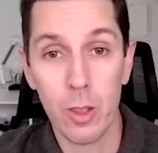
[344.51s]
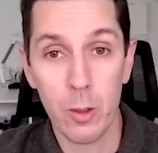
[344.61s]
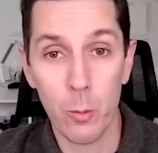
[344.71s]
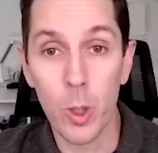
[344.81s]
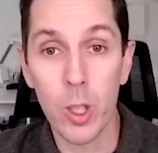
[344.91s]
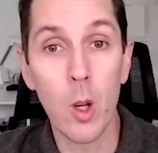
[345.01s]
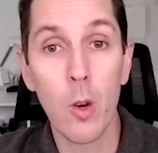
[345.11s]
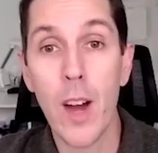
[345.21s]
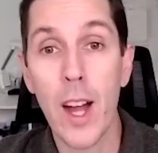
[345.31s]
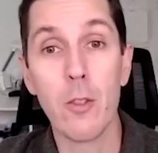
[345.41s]
We're going to go
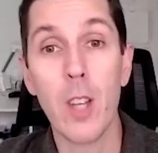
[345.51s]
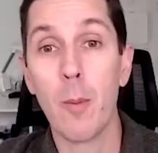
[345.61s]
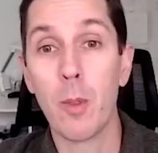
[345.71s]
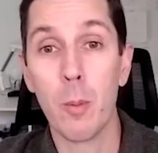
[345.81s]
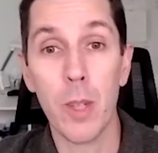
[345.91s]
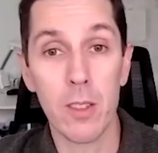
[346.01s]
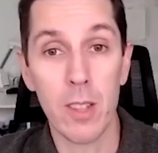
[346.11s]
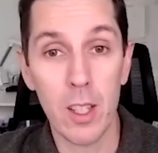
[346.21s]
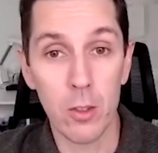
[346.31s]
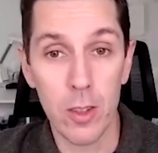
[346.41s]
find a job someplace else."